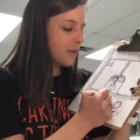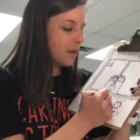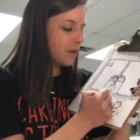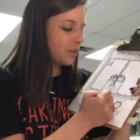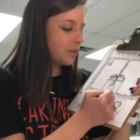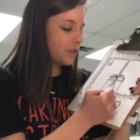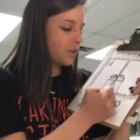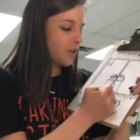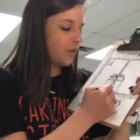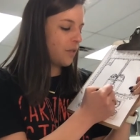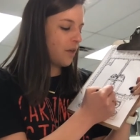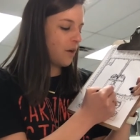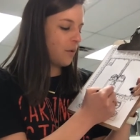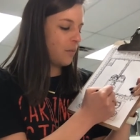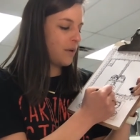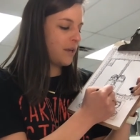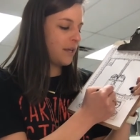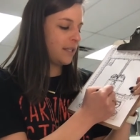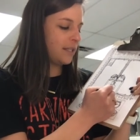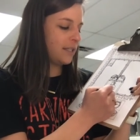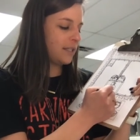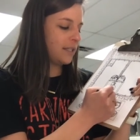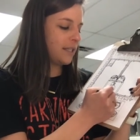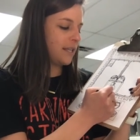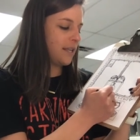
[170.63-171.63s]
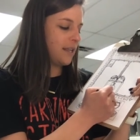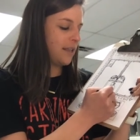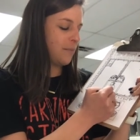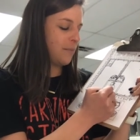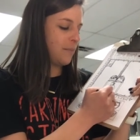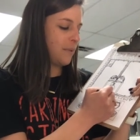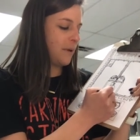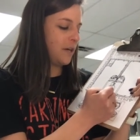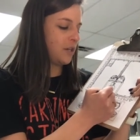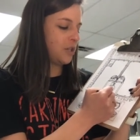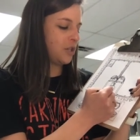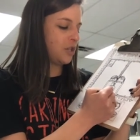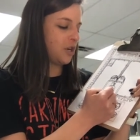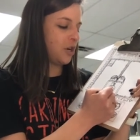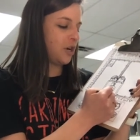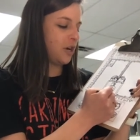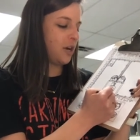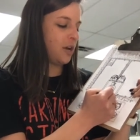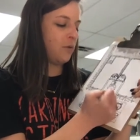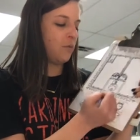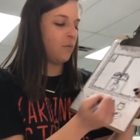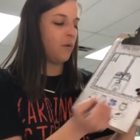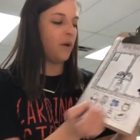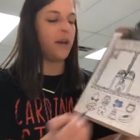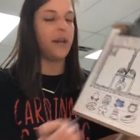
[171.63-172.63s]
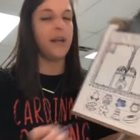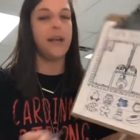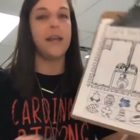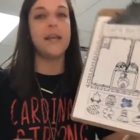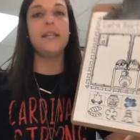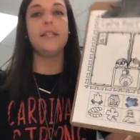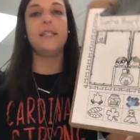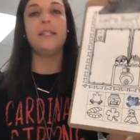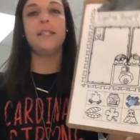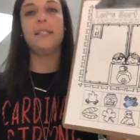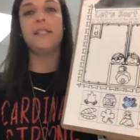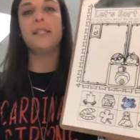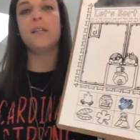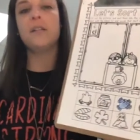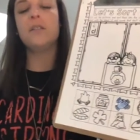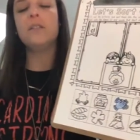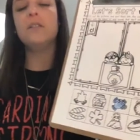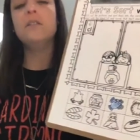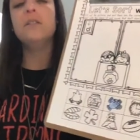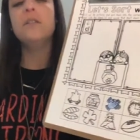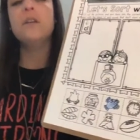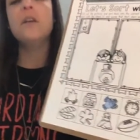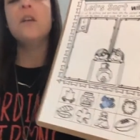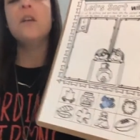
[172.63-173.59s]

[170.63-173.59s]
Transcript: so that we can see the picture and what it is still,